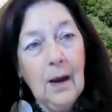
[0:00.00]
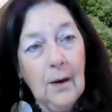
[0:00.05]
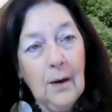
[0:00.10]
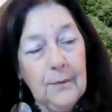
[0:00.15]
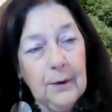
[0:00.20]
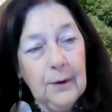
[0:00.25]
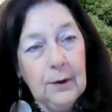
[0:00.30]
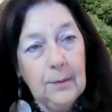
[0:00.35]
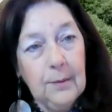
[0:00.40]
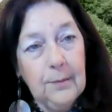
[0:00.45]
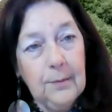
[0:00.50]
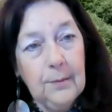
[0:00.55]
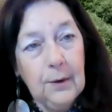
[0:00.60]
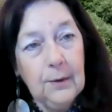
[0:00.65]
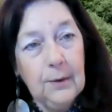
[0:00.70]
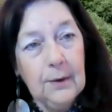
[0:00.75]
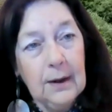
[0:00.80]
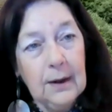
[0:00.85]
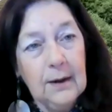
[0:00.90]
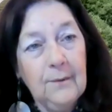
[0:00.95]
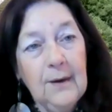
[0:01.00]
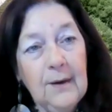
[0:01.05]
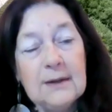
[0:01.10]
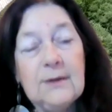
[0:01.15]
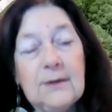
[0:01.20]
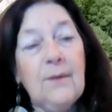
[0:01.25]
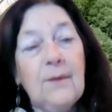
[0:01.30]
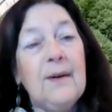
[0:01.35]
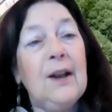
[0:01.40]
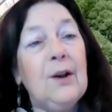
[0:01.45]
of the community. In
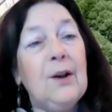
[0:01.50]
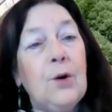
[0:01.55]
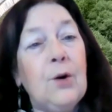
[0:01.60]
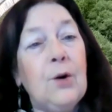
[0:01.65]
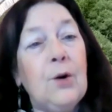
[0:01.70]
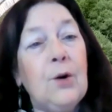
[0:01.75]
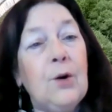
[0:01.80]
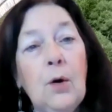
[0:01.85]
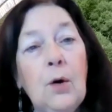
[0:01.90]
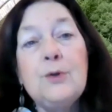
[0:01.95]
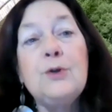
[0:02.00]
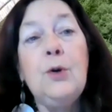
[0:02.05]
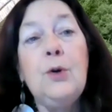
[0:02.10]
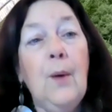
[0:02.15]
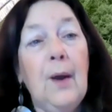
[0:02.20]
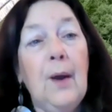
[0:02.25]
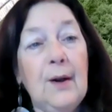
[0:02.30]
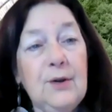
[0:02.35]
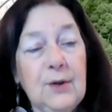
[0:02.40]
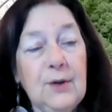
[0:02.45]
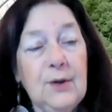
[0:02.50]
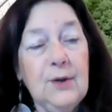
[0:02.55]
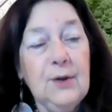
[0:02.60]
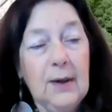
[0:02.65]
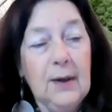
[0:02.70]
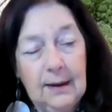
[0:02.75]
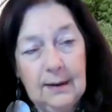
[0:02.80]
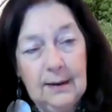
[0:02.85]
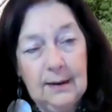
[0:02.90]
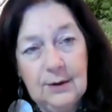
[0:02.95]
fact, if a girl was too
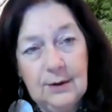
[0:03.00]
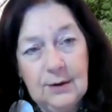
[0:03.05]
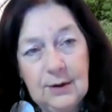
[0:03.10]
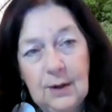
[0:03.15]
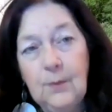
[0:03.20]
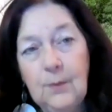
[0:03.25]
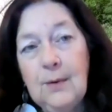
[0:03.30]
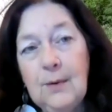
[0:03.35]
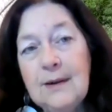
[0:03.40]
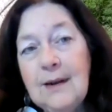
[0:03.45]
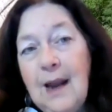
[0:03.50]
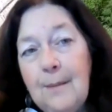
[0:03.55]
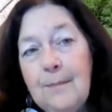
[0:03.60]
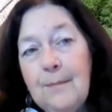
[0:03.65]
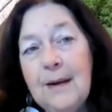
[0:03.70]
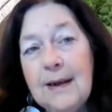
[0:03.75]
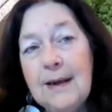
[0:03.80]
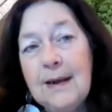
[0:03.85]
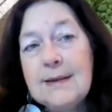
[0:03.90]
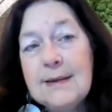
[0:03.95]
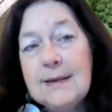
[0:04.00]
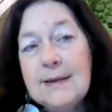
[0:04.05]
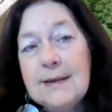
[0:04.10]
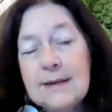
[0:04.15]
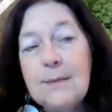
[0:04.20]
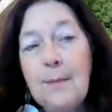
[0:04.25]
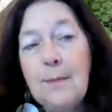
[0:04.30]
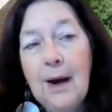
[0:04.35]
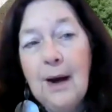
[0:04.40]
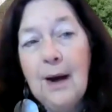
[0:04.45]
educated, she would not be easy
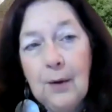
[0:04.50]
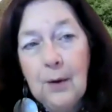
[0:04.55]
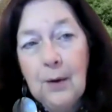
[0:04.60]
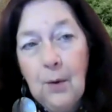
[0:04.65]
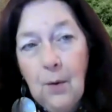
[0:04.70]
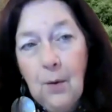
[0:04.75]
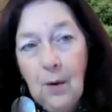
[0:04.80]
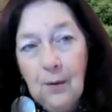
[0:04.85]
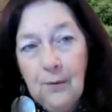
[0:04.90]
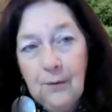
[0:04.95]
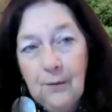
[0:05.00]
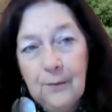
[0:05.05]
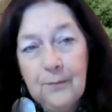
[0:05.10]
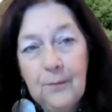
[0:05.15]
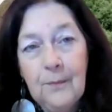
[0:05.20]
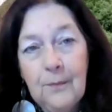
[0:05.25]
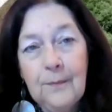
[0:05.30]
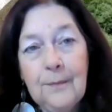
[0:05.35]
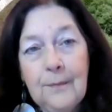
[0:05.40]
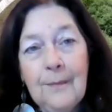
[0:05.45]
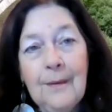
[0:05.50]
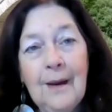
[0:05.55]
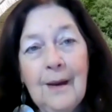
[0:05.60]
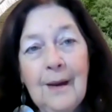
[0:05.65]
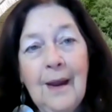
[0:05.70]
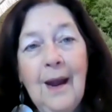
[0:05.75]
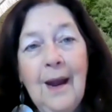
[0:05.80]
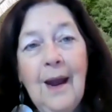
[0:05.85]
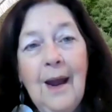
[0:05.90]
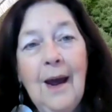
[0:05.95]
to marry off.
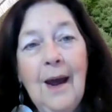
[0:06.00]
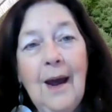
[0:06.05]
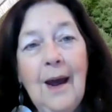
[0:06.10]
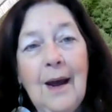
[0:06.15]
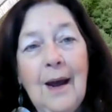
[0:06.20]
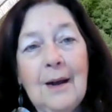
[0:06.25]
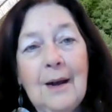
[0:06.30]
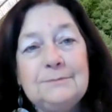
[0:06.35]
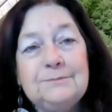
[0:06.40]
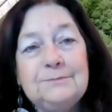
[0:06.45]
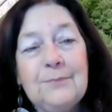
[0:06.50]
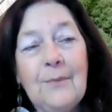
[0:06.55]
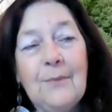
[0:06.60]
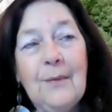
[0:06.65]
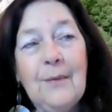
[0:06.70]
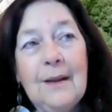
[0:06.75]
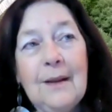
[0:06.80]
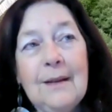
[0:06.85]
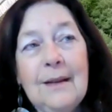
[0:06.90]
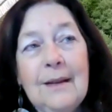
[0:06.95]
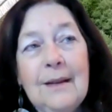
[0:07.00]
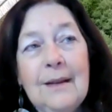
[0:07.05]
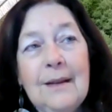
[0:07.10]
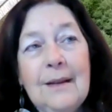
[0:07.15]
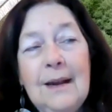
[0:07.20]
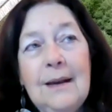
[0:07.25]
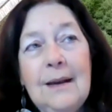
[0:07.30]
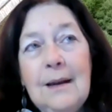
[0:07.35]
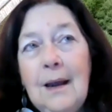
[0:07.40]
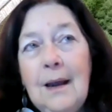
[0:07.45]
Um,
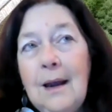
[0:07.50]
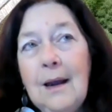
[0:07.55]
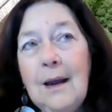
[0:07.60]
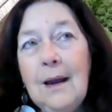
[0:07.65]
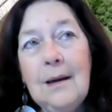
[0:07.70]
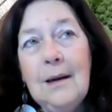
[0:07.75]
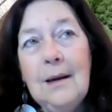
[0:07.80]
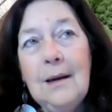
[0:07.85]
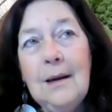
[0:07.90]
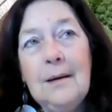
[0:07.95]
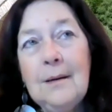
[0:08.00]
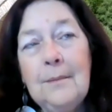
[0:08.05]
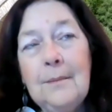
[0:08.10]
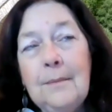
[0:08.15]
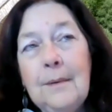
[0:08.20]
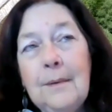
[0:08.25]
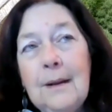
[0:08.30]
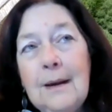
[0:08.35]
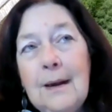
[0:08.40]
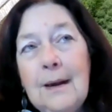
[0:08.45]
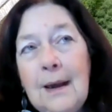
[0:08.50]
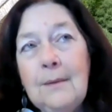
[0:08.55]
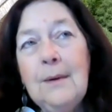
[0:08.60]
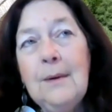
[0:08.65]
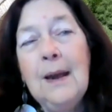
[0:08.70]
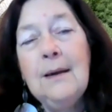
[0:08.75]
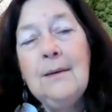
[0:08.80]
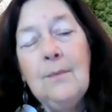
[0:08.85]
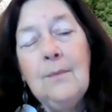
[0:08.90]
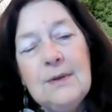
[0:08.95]
the uh,
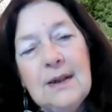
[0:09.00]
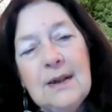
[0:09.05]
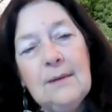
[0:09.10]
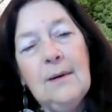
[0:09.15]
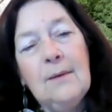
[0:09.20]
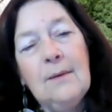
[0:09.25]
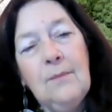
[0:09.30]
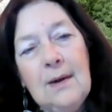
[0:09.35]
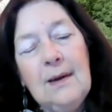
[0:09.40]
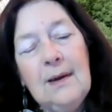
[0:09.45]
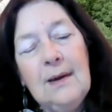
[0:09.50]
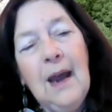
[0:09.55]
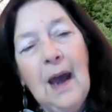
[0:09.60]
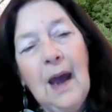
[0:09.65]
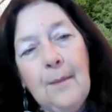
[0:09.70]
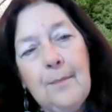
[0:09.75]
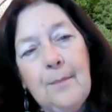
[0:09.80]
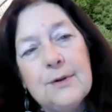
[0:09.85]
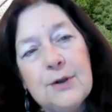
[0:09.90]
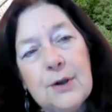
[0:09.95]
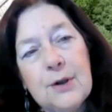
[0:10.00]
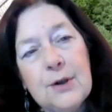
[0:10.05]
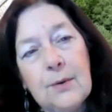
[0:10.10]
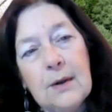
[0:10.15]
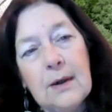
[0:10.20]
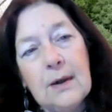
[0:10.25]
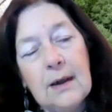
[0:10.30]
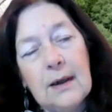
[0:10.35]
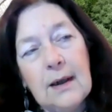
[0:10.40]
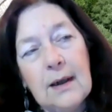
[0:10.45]
it, it, was really
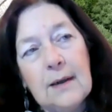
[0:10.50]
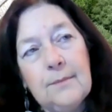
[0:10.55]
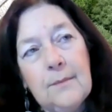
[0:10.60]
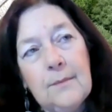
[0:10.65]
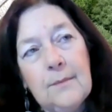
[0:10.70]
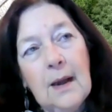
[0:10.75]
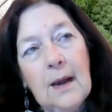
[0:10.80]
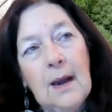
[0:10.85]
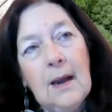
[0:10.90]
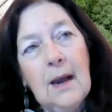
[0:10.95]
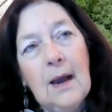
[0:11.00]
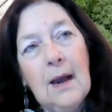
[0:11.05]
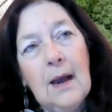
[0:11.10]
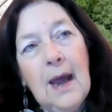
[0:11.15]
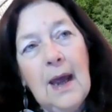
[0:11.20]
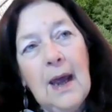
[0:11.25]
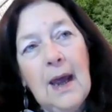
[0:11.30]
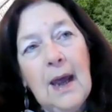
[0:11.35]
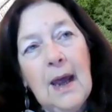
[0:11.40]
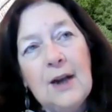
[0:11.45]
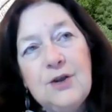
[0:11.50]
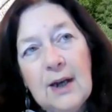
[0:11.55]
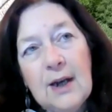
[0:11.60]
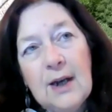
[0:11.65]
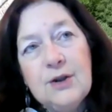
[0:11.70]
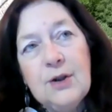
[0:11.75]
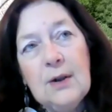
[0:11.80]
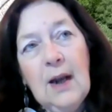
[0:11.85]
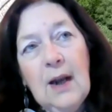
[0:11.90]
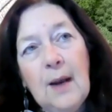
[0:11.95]
opportunity uh,
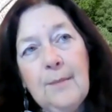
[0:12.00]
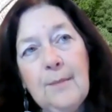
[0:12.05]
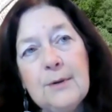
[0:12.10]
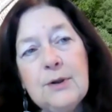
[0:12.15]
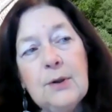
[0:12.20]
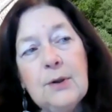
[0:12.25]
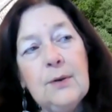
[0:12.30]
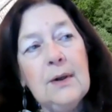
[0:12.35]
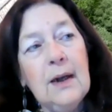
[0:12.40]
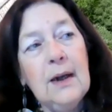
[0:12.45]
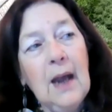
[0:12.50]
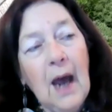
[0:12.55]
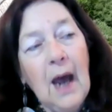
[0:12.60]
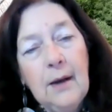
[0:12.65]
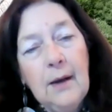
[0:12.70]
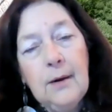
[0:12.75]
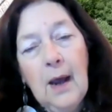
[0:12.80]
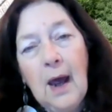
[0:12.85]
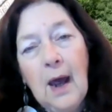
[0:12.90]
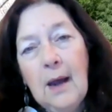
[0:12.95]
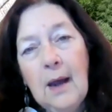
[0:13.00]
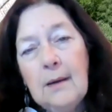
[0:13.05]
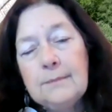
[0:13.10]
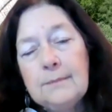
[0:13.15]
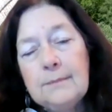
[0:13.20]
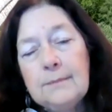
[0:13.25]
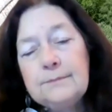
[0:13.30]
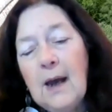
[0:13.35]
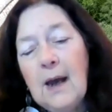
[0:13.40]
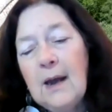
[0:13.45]
educational opportunity, uh,
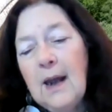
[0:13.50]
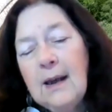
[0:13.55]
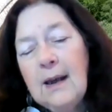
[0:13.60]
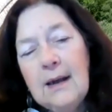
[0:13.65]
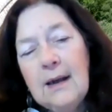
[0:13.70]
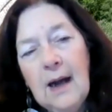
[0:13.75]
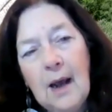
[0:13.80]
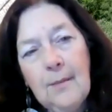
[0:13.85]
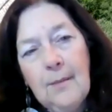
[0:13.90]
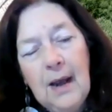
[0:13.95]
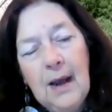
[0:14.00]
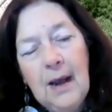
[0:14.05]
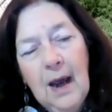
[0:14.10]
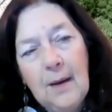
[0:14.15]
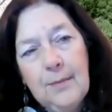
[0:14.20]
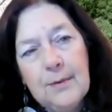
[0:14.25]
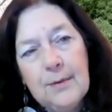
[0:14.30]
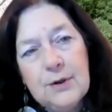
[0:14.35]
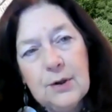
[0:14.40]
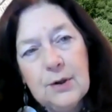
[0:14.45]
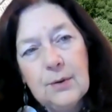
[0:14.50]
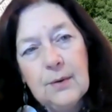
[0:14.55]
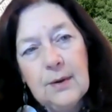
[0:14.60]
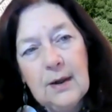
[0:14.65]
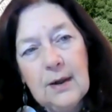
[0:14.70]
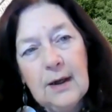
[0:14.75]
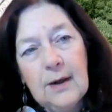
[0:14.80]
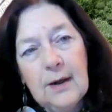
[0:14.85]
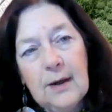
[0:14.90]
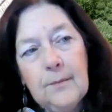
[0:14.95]
economic
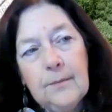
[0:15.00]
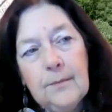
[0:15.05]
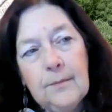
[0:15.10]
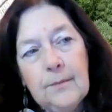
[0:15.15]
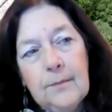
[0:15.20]
opportunity.